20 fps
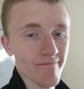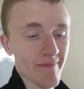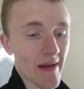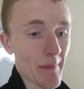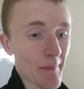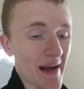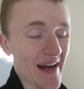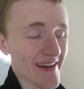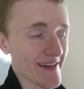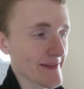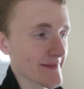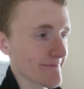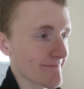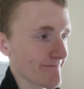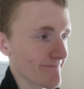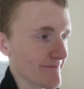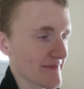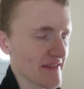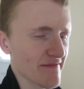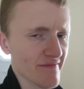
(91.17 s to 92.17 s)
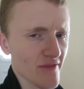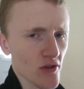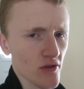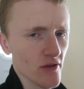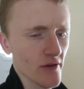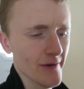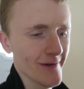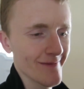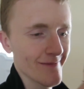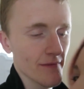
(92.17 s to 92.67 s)
I'm back. Didn't
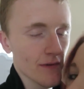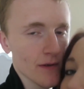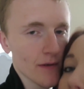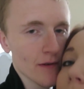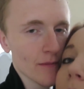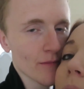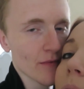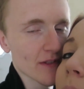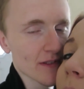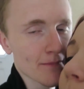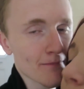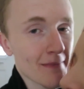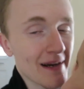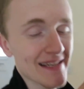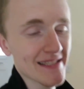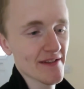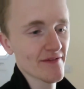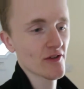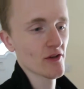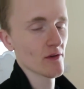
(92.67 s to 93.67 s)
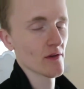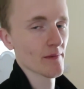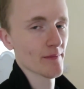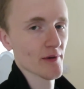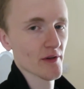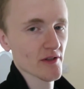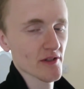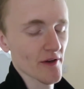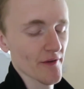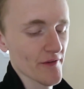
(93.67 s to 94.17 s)
vlog going. There was a massive queue in the
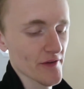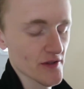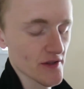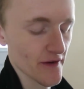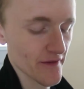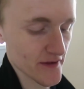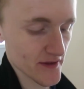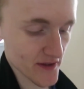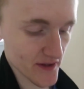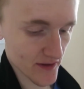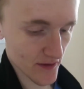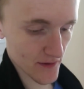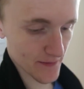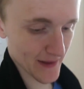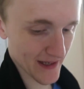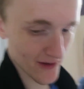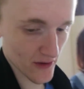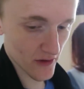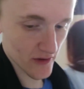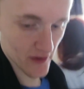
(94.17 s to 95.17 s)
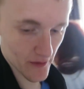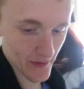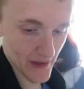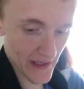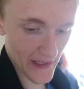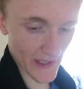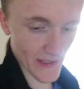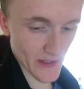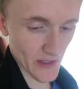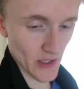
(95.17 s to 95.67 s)
post office, obviously, because it was bank holiday
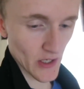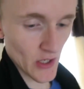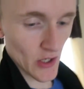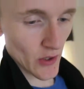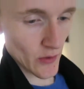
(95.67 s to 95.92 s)
weekend.